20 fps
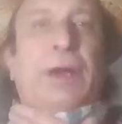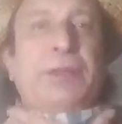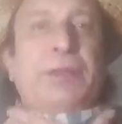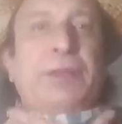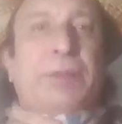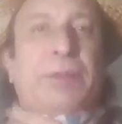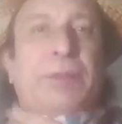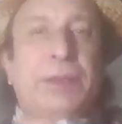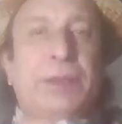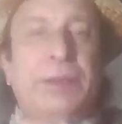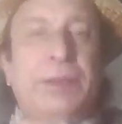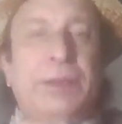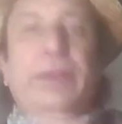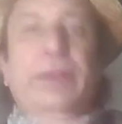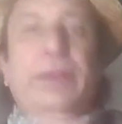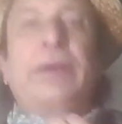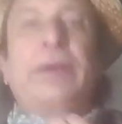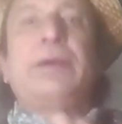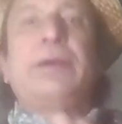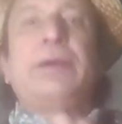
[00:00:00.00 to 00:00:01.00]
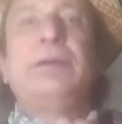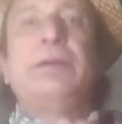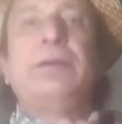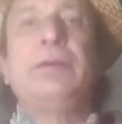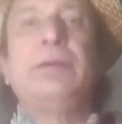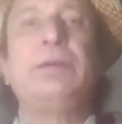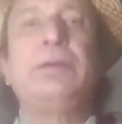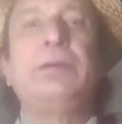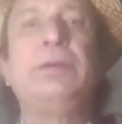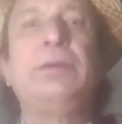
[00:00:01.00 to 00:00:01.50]
my neck.
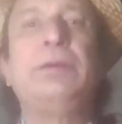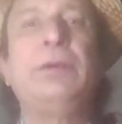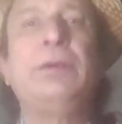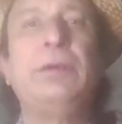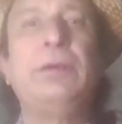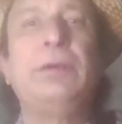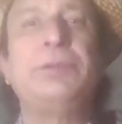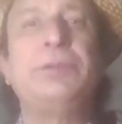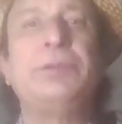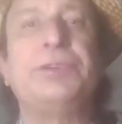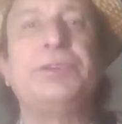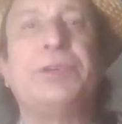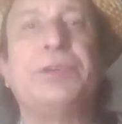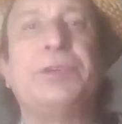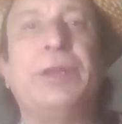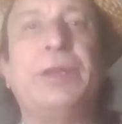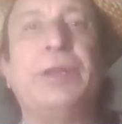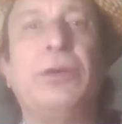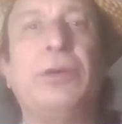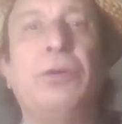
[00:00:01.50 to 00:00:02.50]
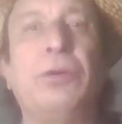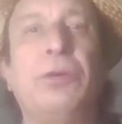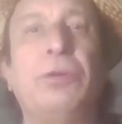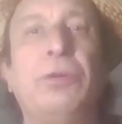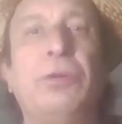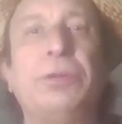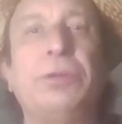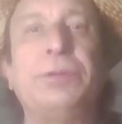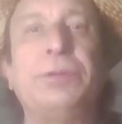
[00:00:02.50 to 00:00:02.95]
It's getting old.